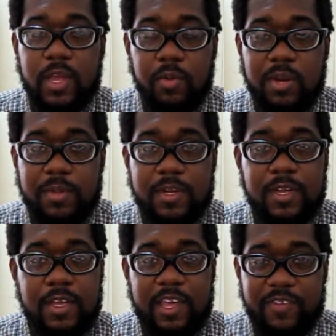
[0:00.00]
okay, wait a
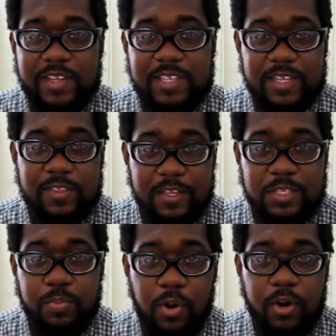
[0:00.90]
minute, if I take
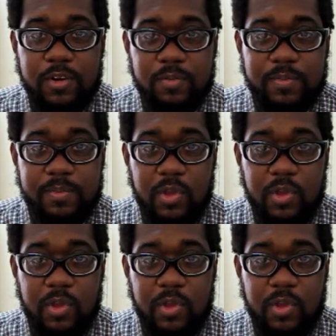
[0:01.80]
this part,